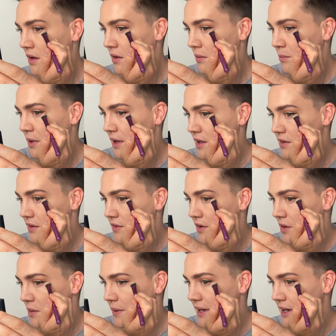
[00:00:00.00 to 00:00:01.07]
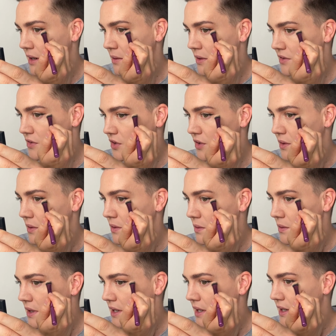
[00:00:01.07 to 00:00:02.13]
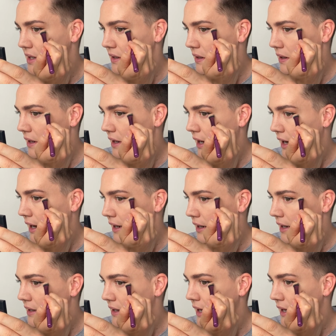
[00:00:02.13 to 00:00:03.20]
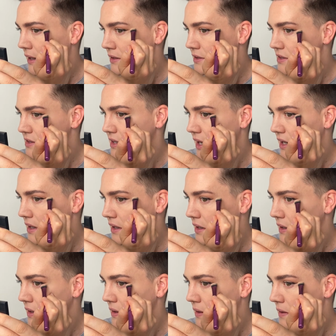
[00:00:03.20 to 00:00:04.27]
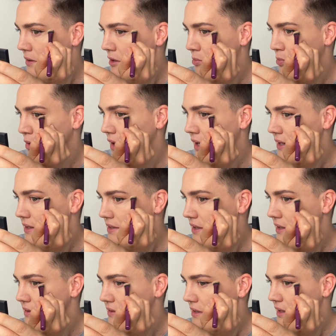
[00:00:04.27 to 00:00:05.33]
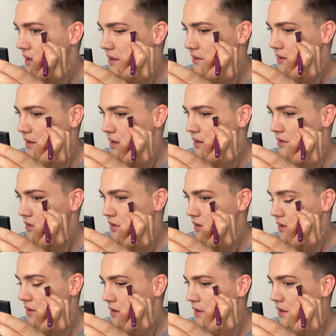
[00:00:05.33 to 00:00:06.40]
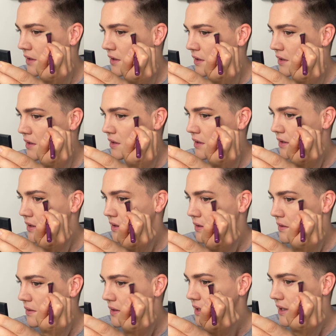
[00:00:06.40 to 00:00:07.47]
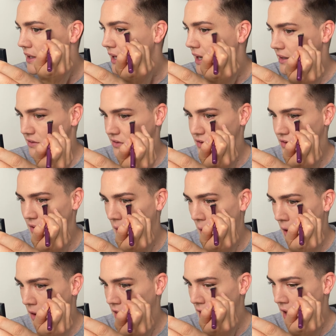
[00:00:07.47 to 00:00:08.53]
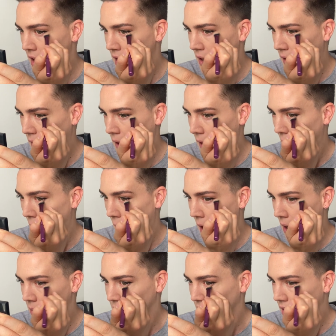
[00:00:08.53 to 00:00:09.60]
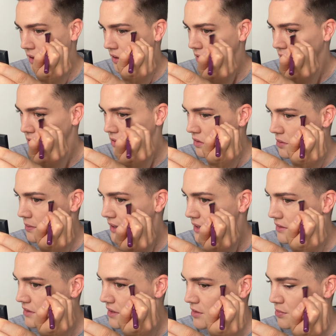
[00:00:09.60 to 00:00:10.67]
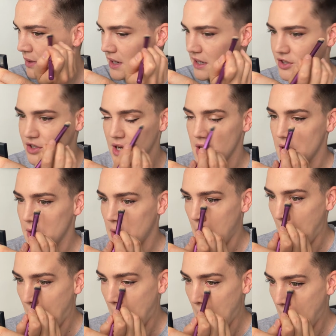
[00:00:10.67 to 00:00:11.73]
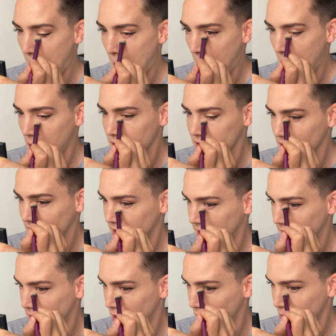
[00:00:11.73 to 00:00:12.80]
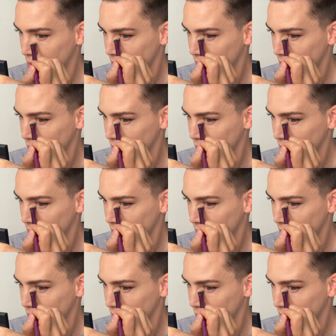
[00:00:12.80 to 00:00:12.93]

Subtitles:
Because I've got the wing, I want to really highlight that and just take the brighter concealer underneath to really enhance that. And I'm taking it all the way underneath my lash line to clean up.